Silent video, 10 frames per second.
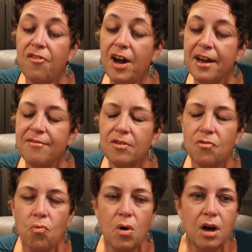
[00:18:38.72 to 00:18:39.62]
Five
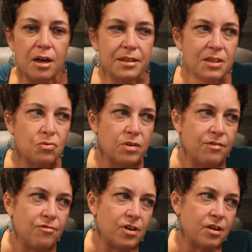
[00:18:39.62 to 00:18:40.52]
of Wands
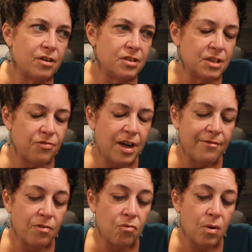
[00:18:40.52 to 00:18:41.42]
reversed.
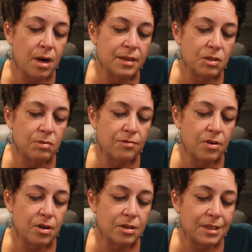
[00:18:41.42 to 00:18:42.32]
Five of Wands
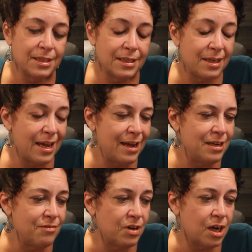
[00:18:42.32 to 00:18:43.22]
reversed is the
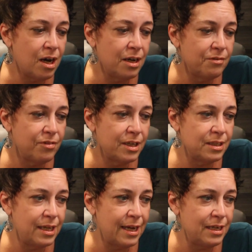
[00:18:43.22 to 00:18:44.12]
end of a
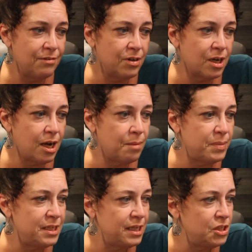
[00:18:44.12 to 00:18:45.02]
conflict, the end of a
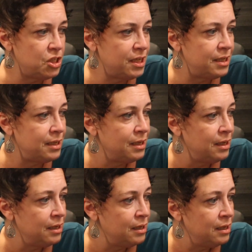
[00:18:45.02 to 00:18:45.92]
competition,
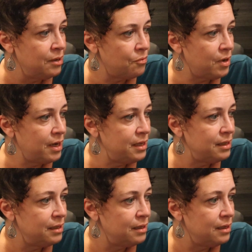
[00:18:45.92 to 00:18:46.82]

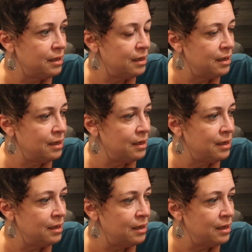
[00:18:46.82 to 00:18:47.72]
right?
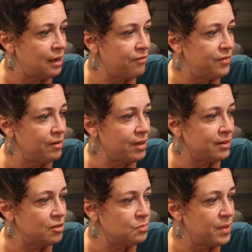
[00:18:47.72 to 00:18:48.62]
I feel
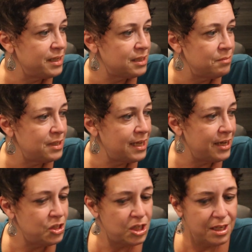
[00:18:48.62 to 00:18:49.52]
like there's been some
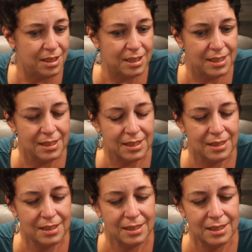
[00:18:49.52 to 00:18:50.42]
tension. This is
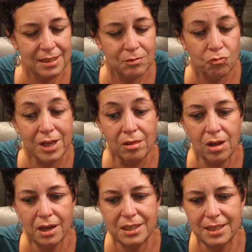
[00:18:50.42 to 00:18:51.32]
this is
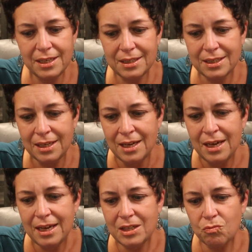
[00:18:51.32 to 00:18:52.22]
reluctant.
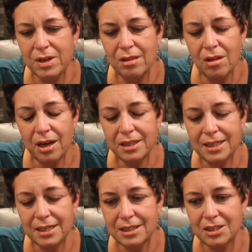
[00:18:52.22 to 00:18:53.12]
It's
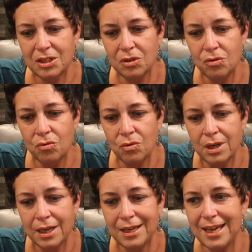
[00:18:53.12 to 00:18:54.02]
reluctant
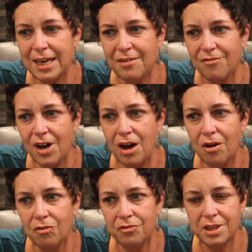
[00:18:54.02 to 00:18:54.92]
to get
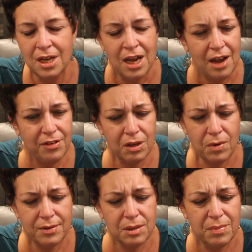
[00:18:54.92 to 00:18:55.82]
involved. I feel
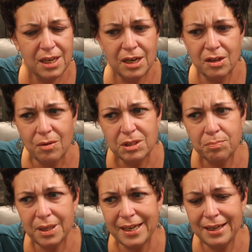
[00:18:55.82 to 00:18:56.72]
like we have somebody here that was
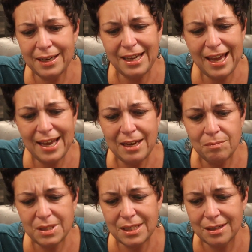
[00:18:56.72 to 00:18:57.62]
playing
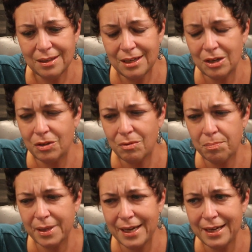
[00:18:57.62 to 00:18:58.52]
games. You know, they were
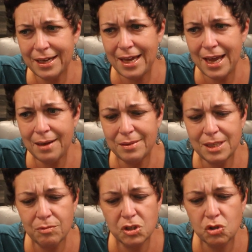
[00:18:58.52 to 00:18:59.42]
playing
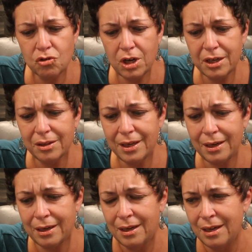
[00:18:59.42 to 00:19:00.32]
games. They were
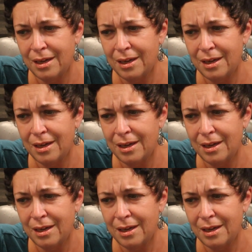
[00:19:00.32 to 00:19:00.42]
struggling.